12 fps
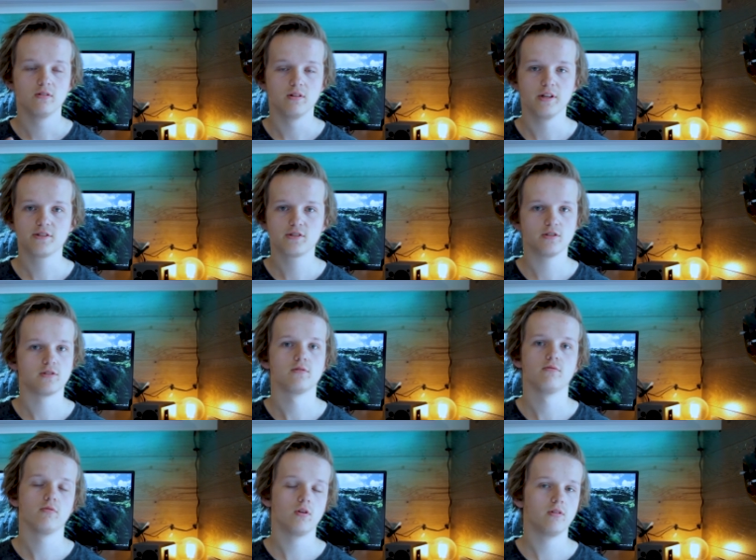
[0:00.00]
let's
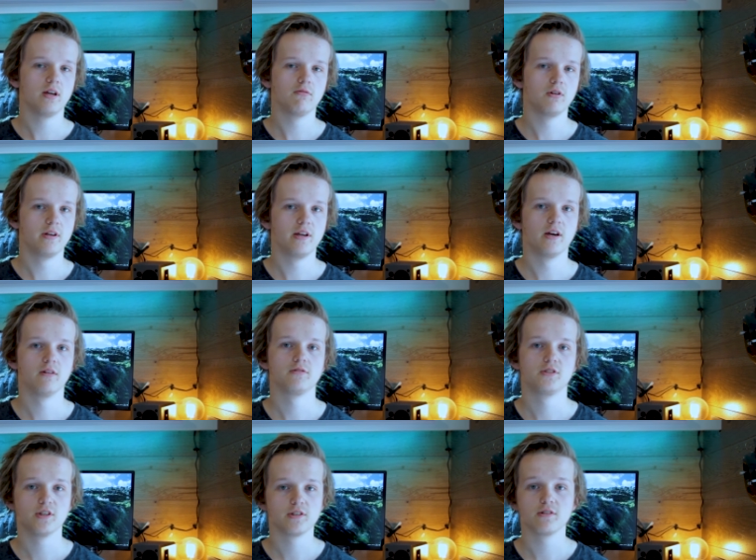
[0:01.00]
just roll that one now
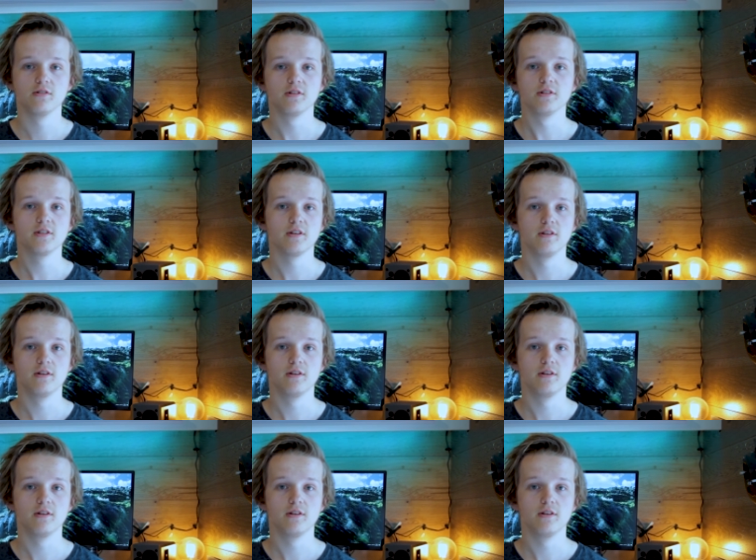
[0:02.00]
just so you can see the